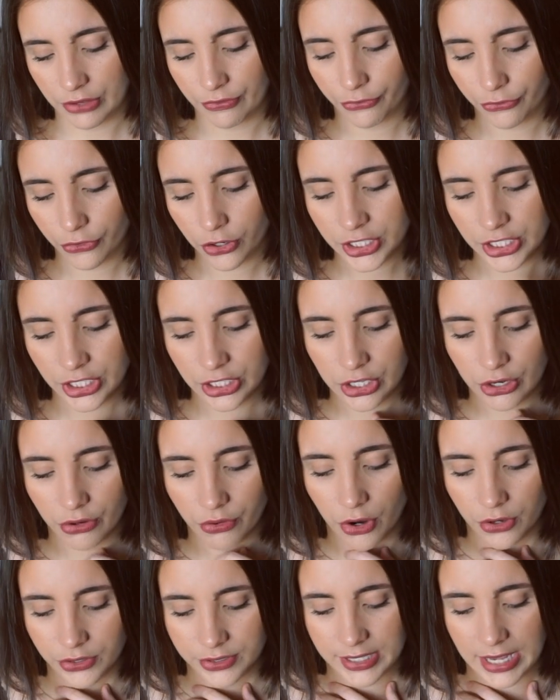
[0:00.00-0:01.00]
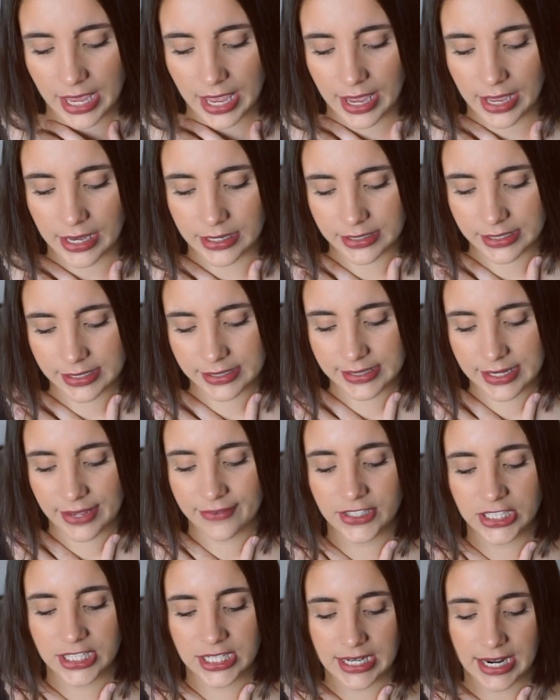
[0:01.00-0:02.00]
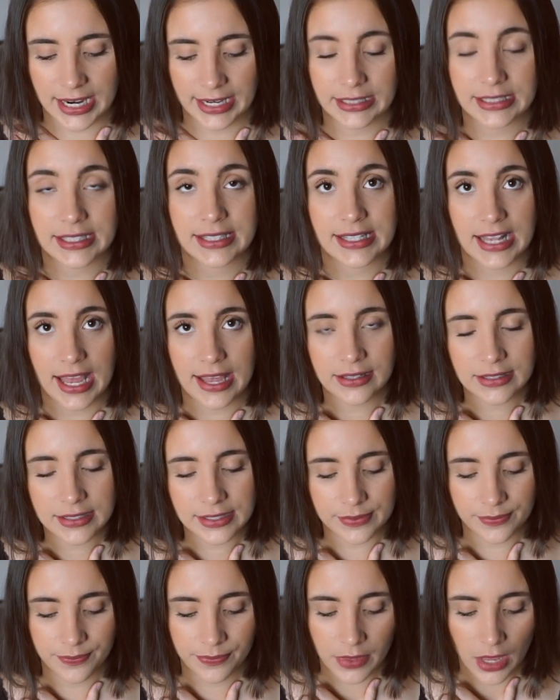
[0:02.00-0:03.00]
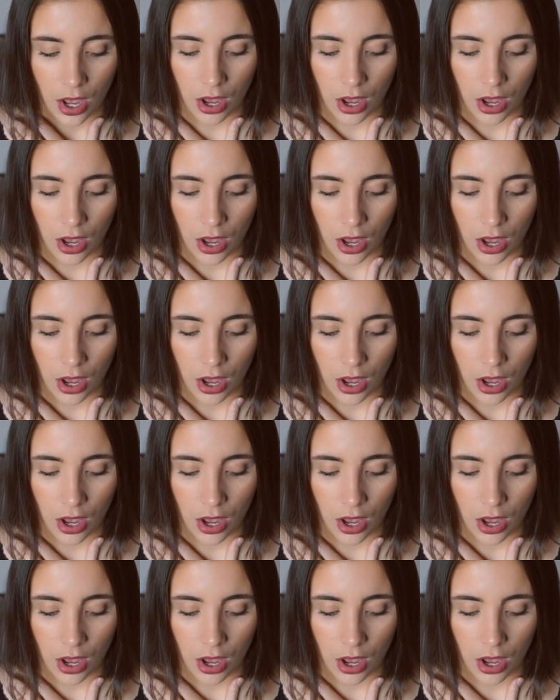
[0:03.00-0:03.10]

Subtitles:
€14.79.